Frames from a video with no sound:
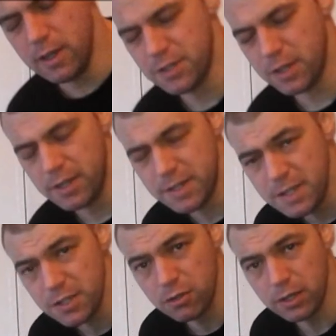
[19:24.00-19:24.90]
it
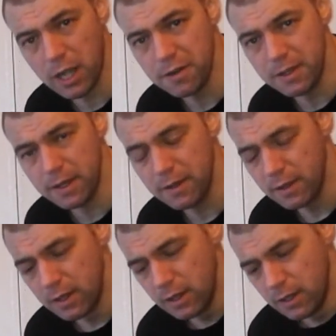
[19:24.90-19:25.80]
is a good idea
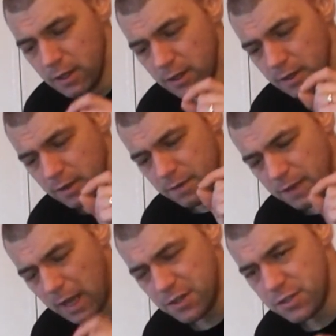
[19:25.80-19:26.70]

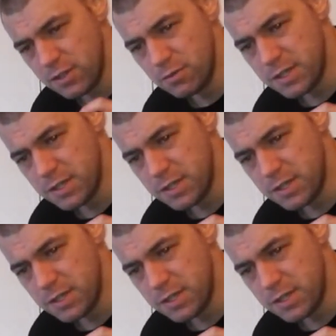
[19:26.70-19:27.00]
that you